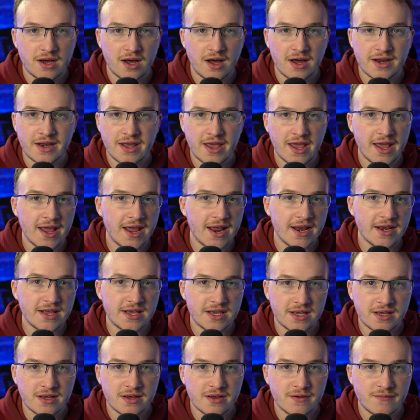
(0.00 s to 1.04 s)
on
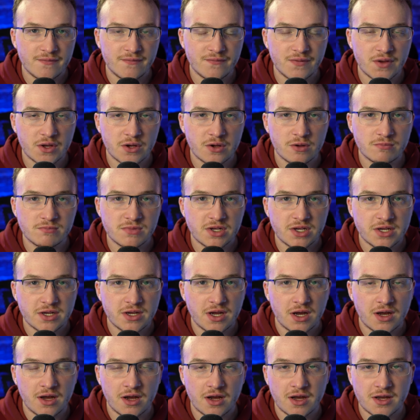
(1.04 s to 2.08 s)
any film,
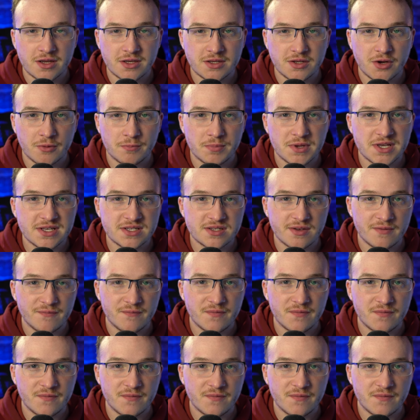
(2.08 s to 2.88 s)
you know, piece